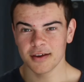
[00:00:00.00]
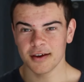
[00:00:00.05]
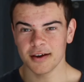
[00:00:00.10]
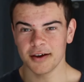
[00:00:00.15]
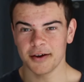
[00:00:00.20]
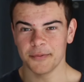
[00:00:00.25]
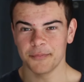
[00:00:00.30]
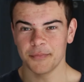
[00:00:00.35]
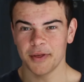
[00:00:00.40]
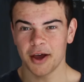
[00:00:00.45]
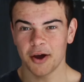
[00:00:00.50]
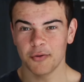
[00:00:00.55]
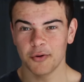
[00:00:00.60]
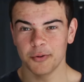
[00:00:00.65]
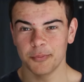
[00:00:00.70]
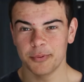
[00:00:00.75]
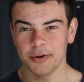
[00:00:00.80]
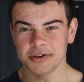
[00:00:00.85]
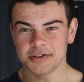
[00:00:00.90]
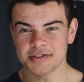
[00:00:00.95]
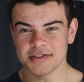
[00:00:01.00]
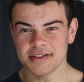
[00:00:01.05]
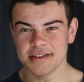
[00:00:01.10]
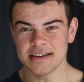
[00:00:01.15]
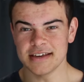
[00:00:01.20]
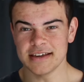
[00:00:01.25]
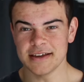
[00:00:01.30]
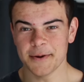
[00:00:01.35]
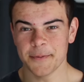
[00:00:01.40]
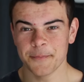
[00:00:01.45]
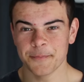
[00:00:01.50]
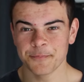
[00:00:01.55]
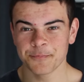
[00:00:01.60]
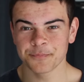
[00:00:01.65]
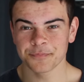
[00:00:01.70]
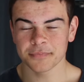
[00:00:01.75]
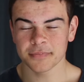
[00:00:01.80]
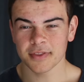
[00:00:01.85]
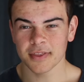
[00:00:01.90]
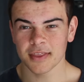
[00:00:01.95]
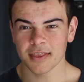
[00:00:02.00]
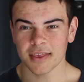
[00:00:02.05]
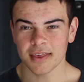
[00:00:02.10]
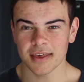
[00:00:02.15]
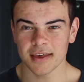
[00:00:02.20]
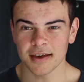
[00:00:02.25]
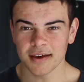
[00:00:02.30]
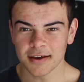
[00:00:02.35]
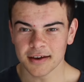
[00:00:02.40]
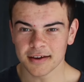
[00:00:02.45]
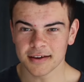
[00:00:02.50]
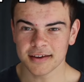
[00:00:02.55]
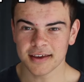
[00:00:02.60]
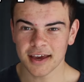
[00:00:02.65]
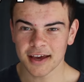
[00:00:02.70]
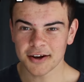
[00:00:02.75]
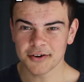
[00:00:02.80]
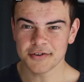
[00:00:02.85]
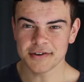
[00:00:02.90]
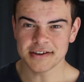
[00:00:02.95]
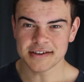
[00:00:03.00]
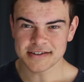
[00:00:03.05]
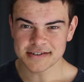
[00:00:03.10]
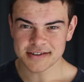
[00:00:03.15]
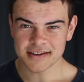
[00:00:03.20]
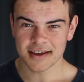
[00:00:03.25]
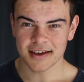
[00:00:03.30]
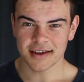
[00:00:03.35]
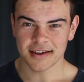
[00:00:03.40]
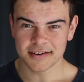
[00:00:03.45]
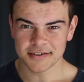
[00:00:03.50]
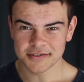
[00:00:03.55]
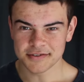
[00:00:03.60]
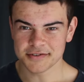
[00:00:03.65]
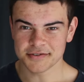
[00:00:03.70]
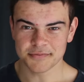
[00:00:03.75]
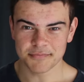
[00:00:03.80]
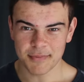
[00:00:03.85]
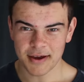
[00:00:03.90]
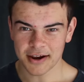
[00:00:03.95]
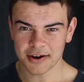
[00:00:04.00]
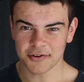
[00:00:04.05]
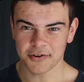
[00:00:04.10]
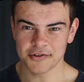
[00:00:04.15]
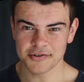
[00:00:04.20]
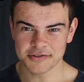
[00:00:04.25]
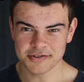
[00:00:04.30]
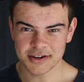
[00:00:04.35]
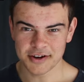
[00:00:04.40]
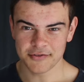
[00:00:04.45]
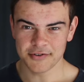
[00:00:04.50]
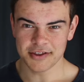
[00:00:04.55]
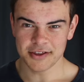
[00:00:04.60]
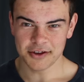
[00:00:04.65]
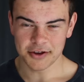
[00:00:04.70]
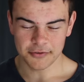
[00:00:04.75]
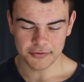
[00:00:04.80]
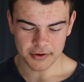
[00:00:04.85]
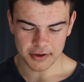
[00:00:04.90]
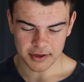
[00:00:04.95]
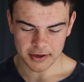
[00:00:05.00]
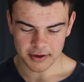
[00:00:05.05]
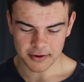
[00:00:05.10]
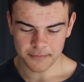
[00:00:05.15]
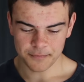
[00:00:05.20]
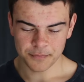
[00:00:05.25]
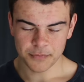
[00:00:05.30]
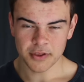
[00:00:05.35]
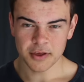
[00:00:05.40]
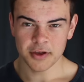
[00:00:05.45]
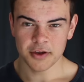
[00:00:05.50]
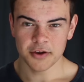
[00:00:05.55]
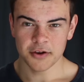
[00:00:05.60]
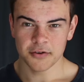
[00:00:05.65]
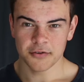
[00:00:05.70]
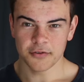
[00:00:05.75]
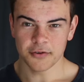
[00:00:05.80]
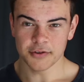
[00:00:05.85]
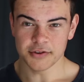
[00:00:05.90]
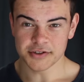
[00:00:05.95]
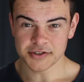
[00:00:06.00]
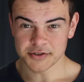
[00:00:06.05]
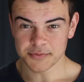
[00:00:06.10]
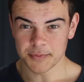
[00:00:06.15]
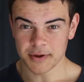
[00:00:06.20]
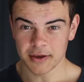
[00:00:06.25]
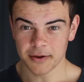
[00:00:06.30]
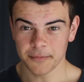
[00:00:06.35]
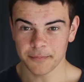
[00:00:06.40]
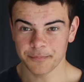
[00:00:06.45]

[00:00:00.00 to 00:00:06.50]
I will put the calories and macros and everything over here for this meal.